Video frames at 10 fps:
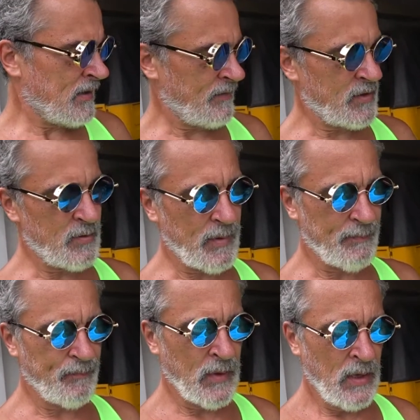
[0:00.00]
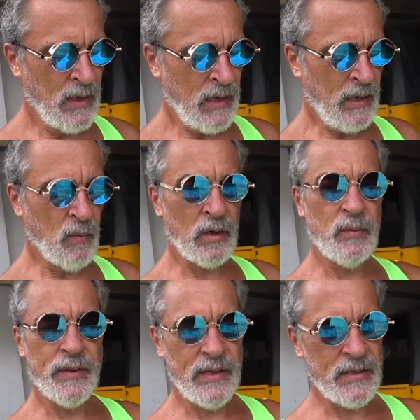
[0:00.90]
Love you too, Bob. He worked
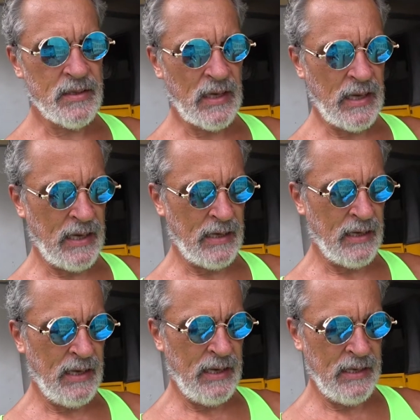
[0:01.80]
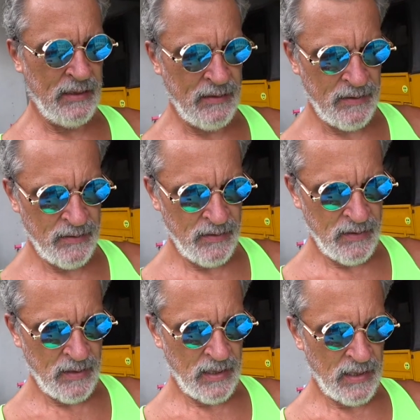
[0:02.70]
with us, and he
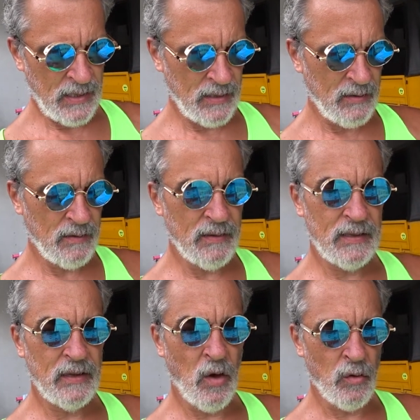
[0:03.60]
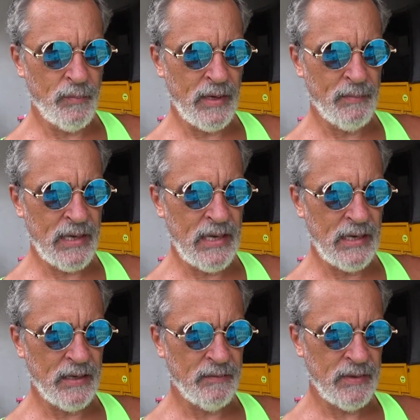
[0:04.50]
loaned me a
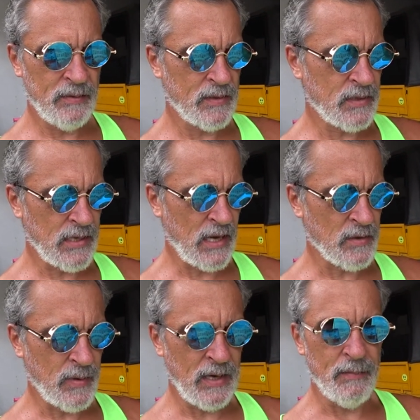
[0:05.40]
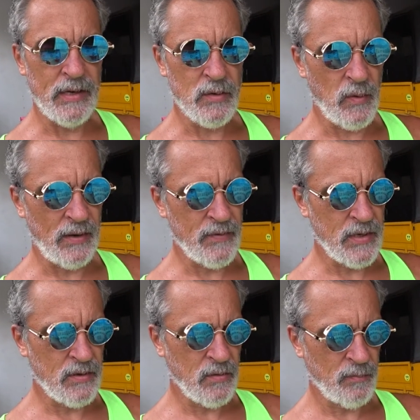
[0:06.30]
Makita. He's a salesman. Him and his wife.
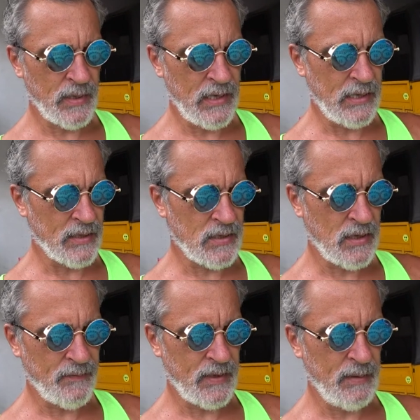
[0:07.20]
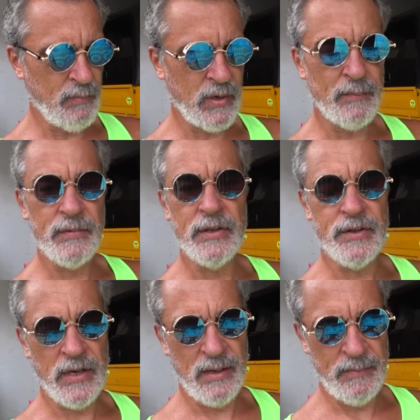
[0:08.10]
She sold Makita stuff, and he'd bring them to a
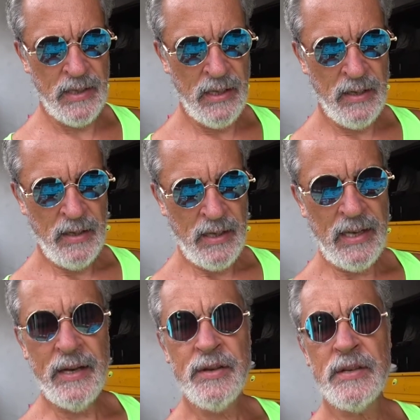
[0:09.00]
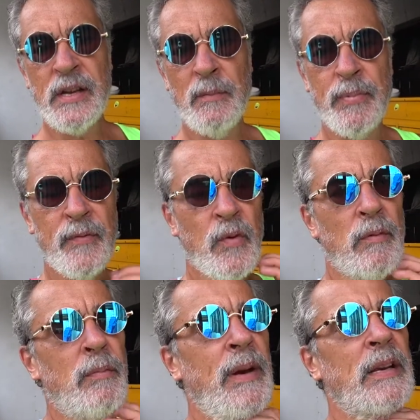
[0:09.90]
job, and it just
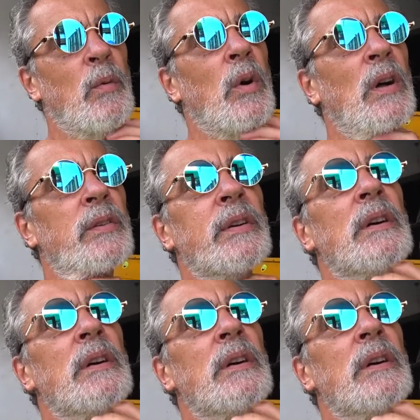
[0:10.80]
outperformed my DeWalt.